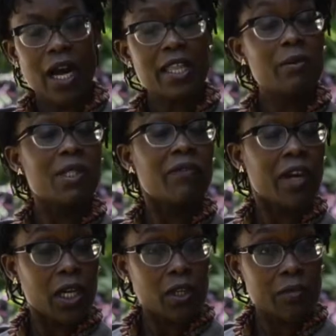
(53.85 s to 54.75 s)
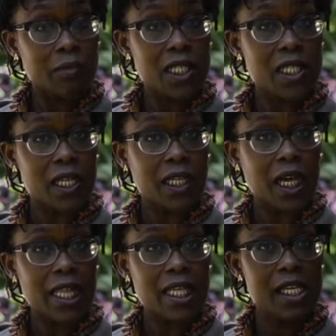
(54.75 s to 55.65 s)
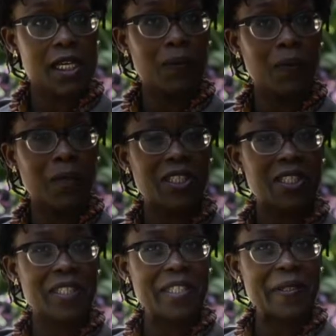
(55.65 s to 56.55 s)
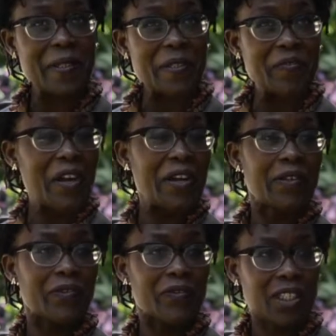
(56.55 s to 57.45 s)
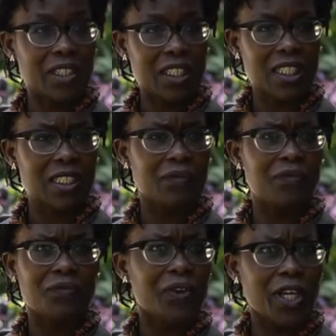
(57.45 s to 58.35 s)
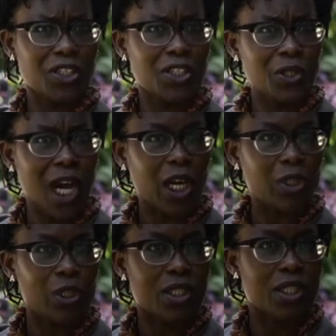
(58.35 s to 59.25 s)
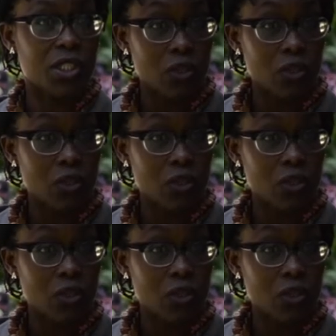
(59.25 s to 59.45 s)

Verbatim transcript: I think it was a very good meeting. I think what was very refreshing is the fresh new angles, new